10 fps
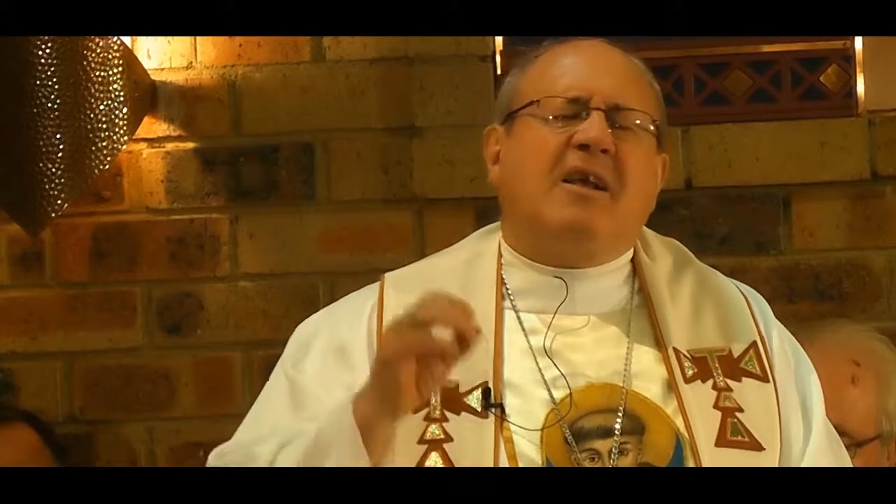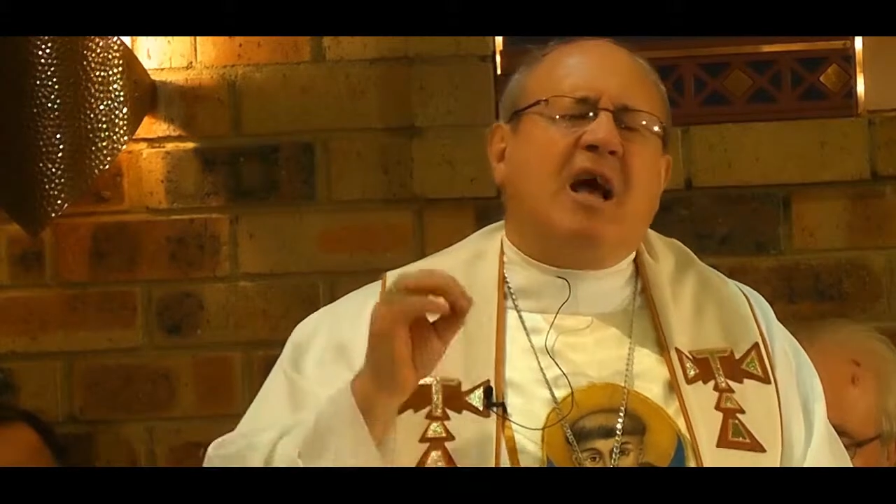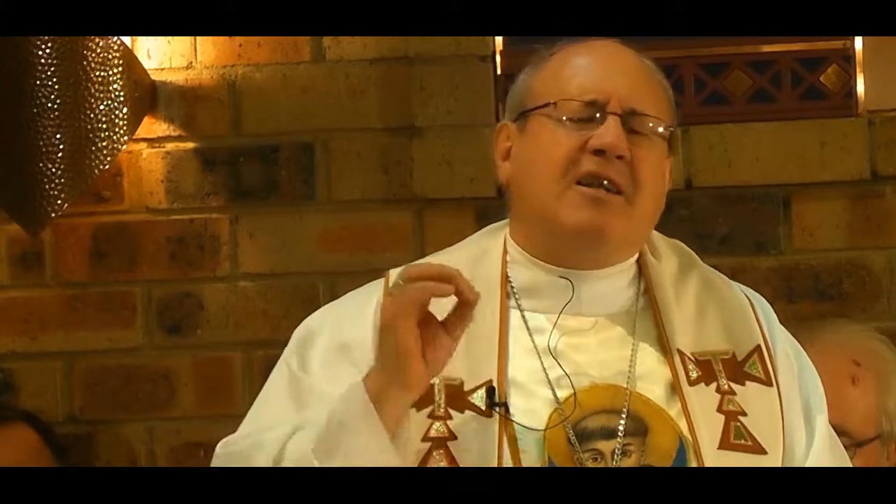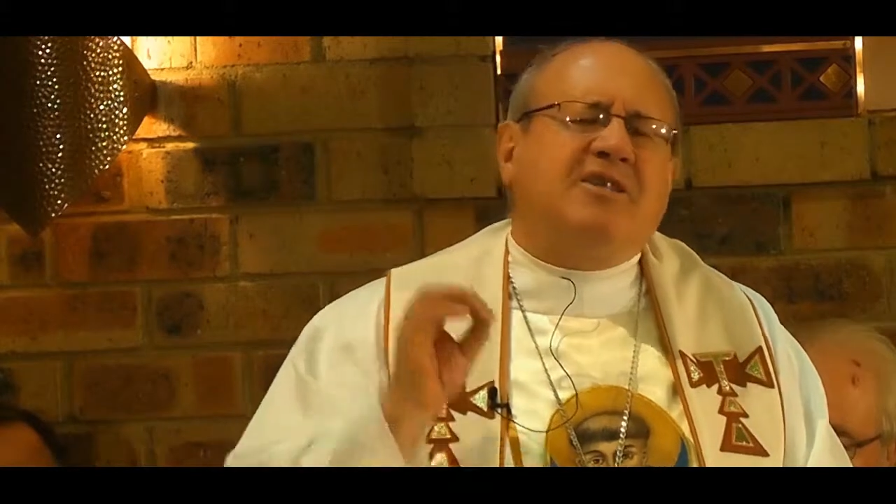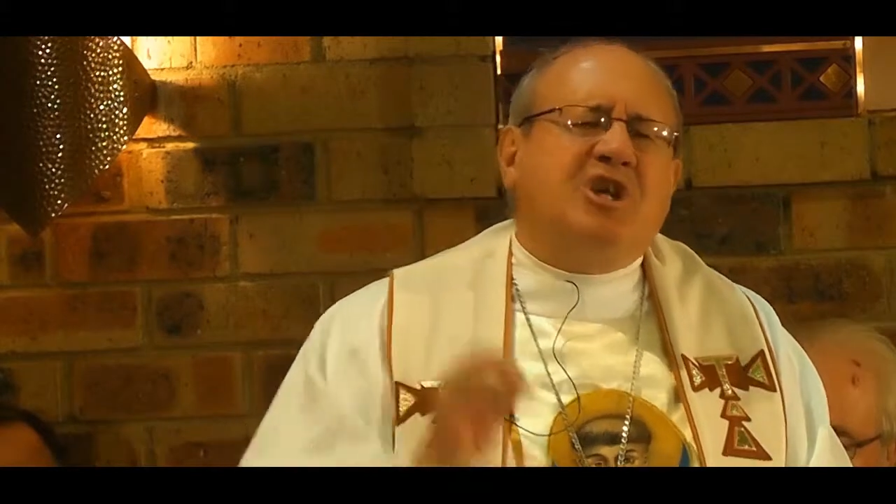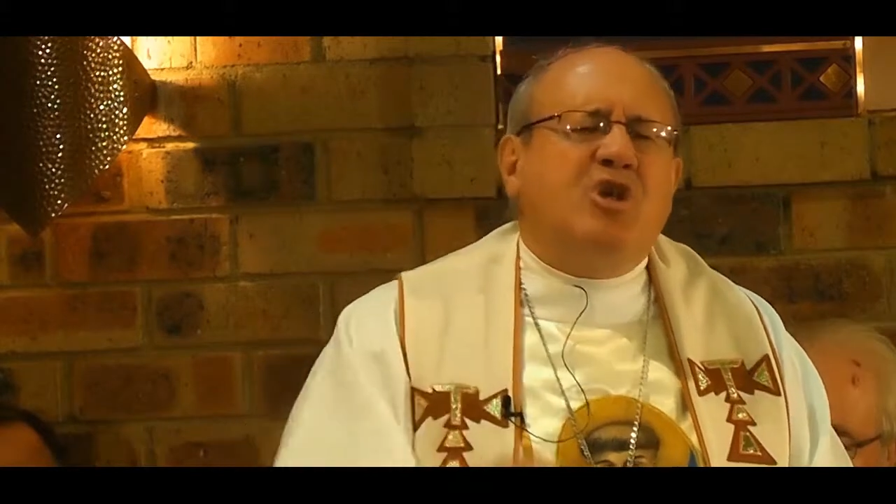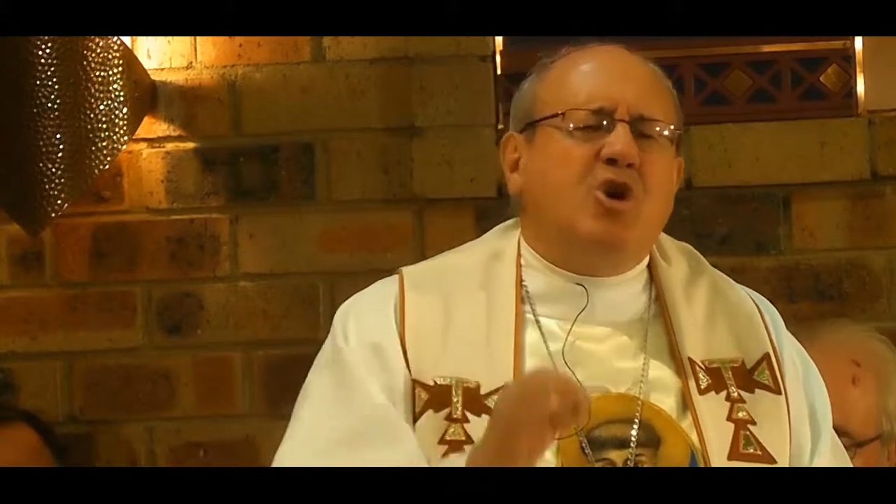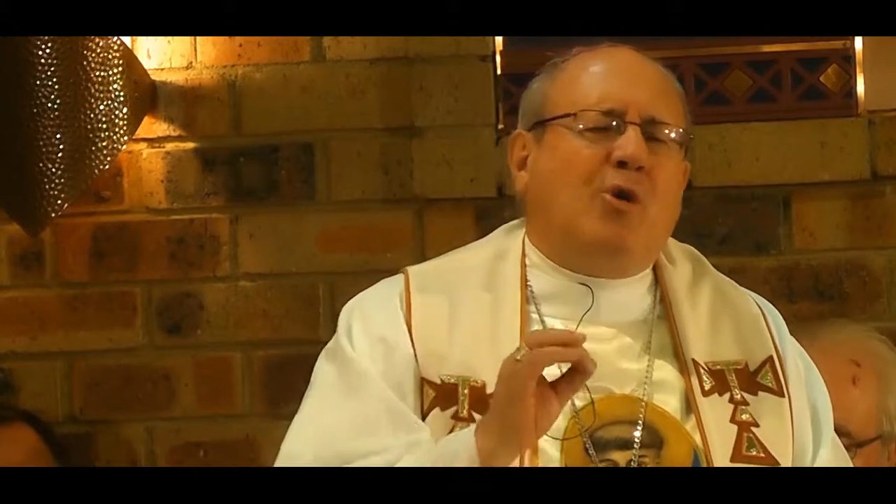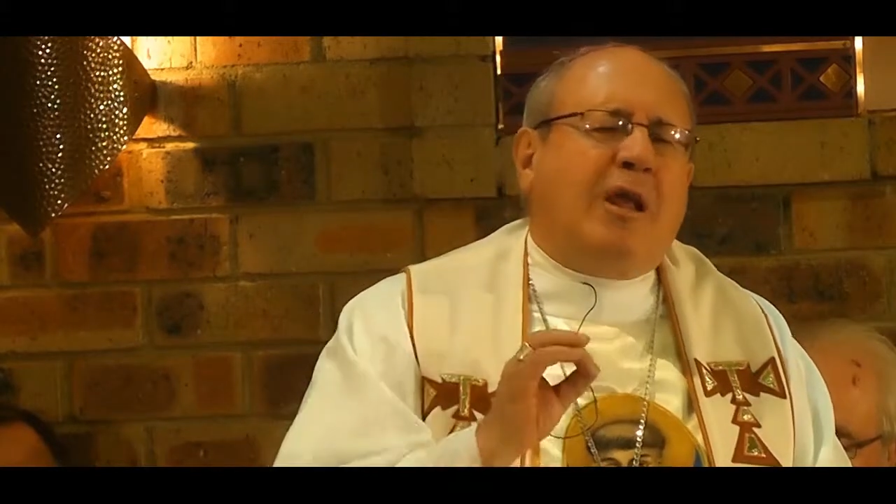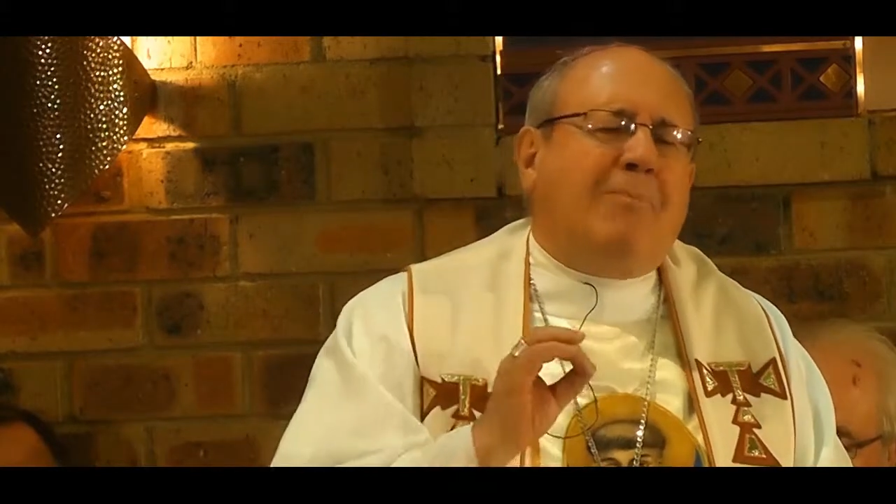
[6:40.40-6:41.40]

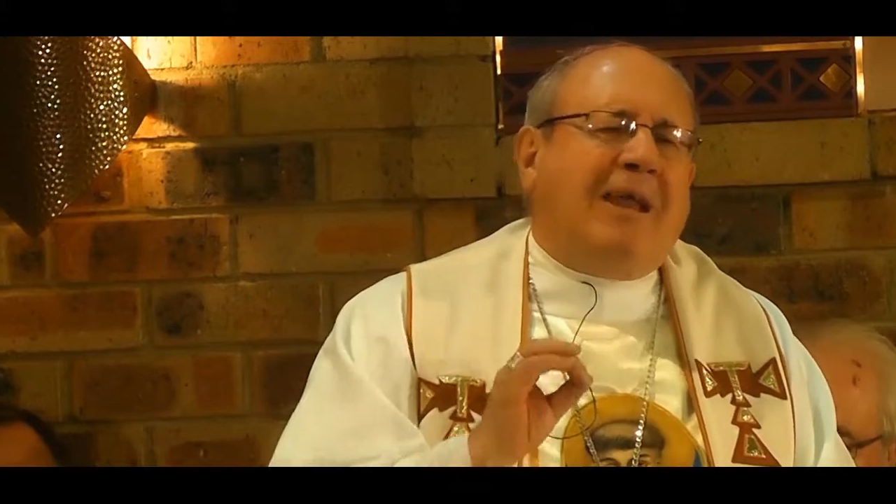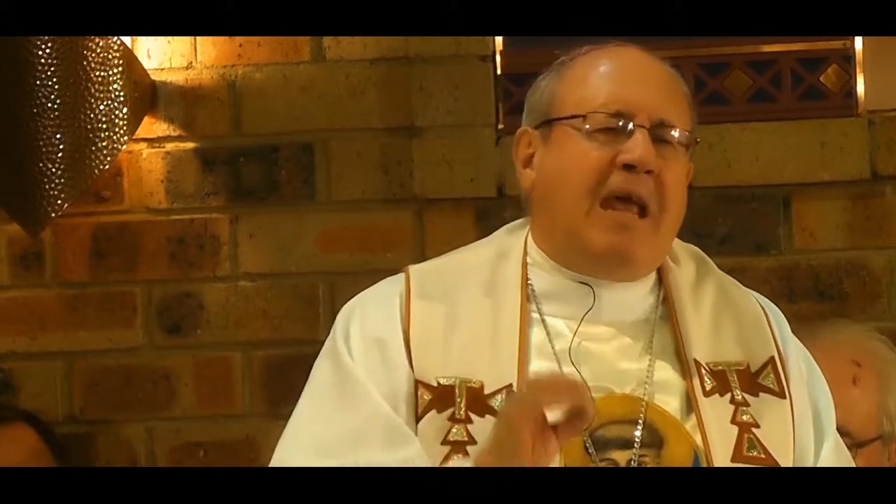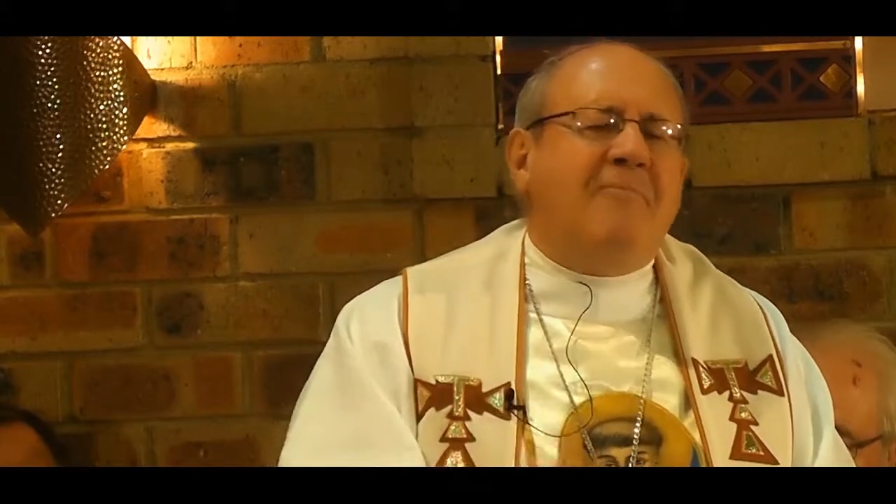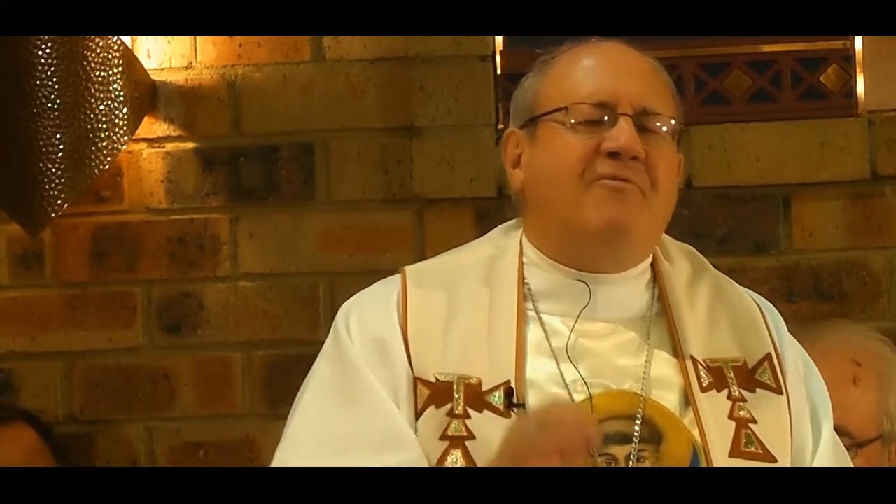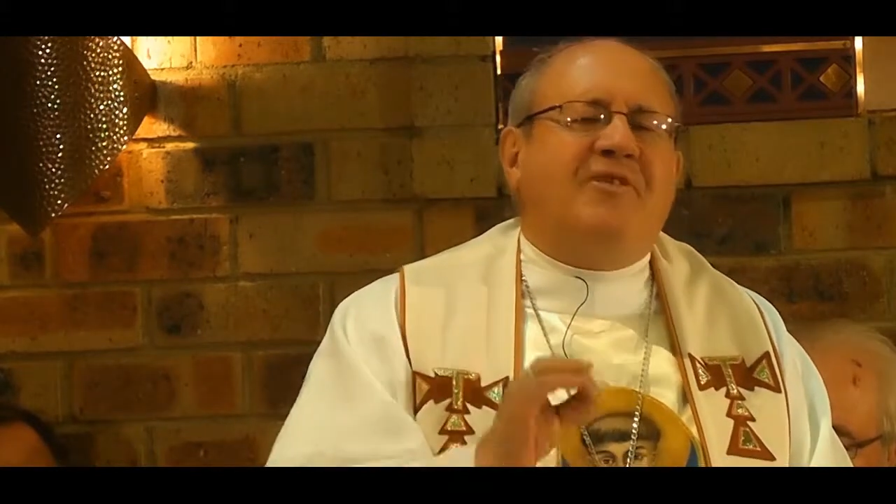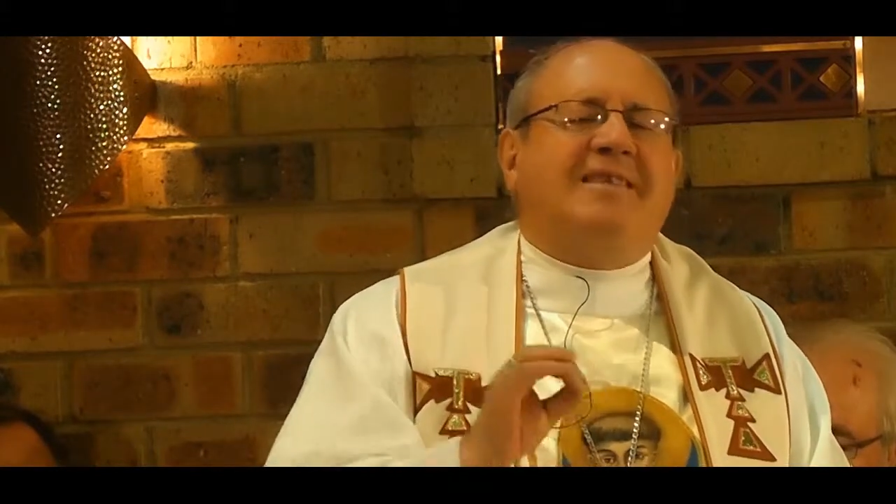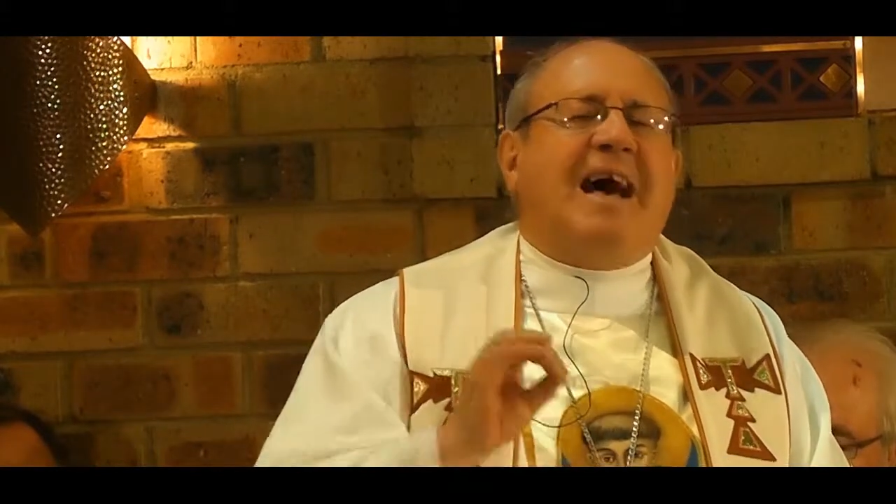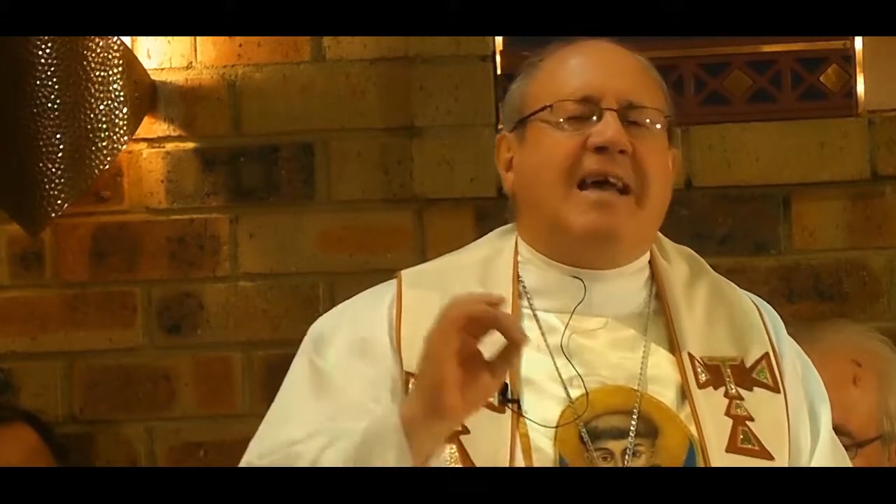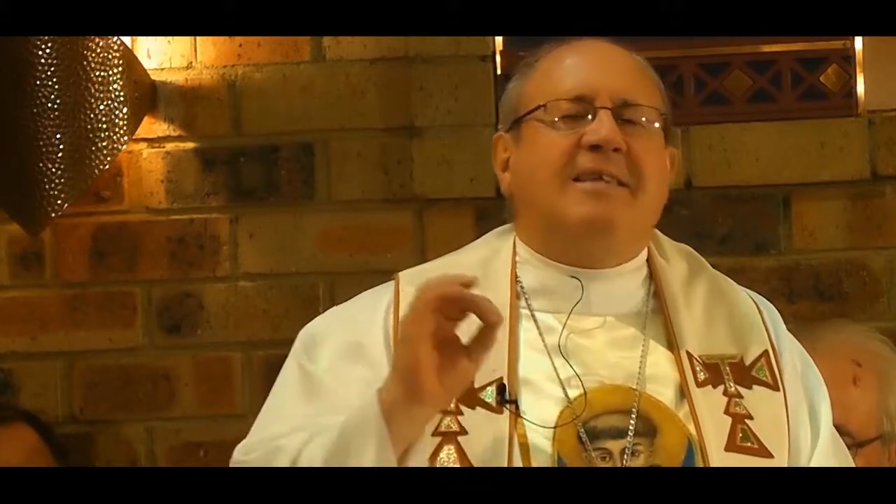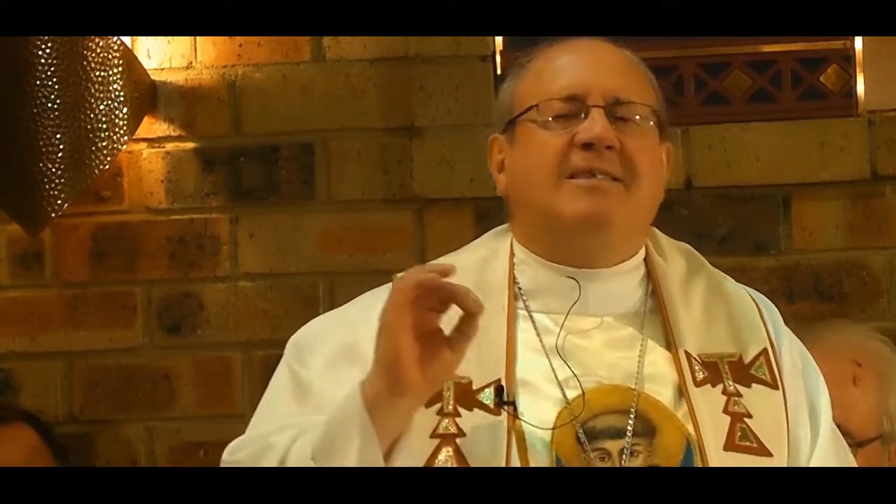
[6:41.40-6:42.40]
continually being
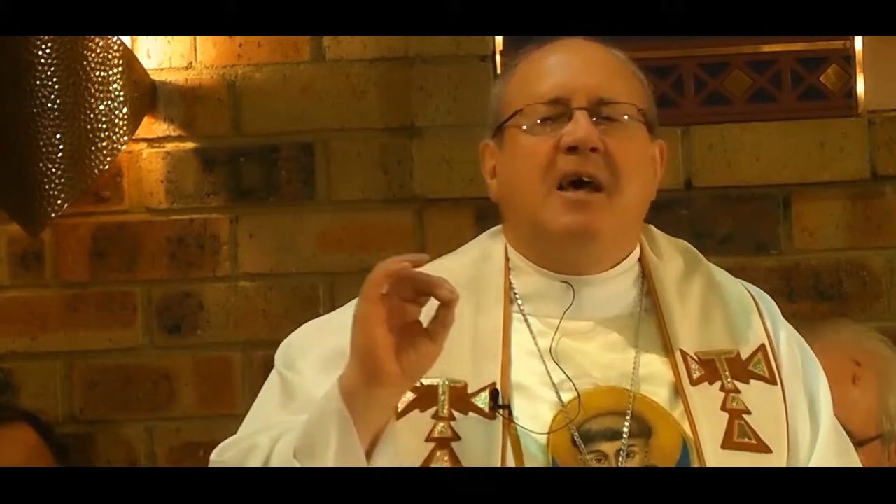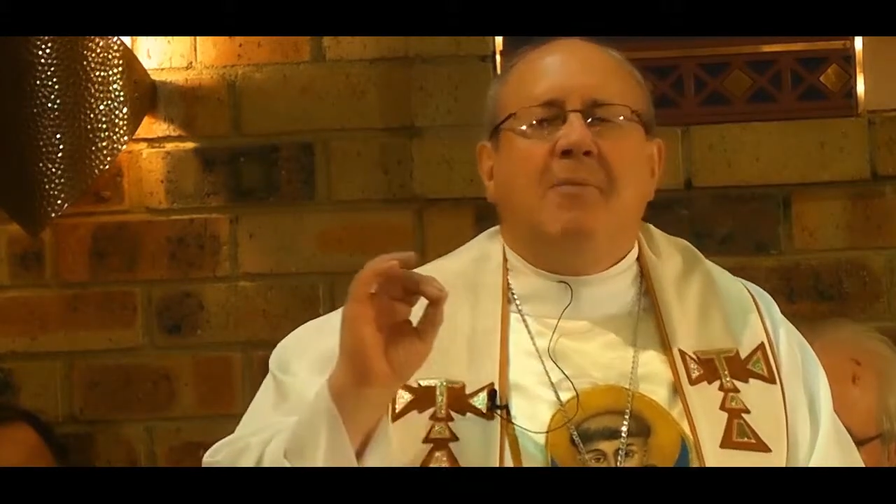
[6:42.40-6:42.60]
emphasized